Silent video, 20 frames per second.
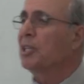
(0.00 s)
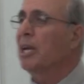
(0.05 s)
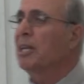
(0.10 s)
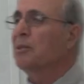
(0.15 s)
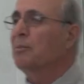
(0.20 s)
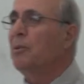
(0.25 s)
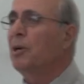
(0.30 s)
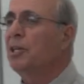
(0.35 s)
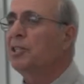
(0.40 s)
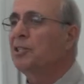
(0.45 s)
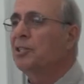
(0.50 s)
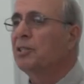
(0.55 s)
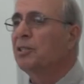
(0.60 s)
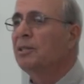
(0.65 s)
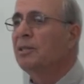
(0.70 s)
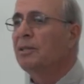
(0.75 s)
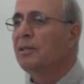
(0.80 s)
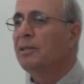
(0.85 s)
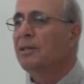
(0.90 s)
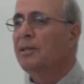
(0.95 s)
that much?
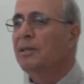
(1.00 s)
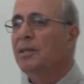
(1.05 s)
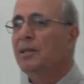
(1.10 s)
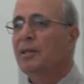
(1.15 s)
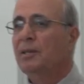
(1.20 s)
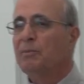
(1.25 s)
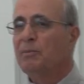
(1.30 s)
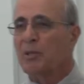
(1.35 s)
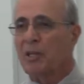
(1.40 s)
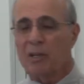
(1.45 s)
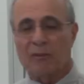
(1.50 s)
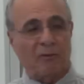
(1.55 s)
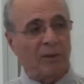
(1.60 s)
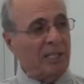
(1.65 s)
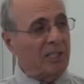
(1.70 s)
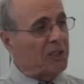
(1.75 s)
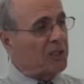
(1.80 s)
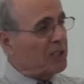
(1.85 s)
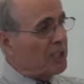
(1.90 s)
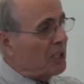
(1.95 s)
Because
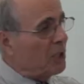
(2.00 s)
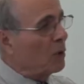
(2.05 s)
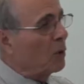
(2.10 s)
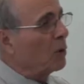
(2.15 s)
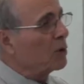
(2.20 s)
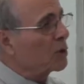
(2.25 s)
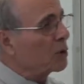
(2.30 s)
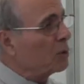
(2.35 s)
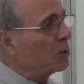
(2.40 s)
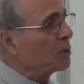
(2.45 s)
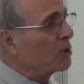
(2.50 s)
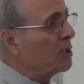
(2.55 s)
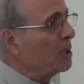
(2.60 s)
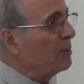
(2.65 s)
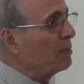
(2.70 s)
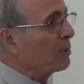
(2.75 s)
when C goes to C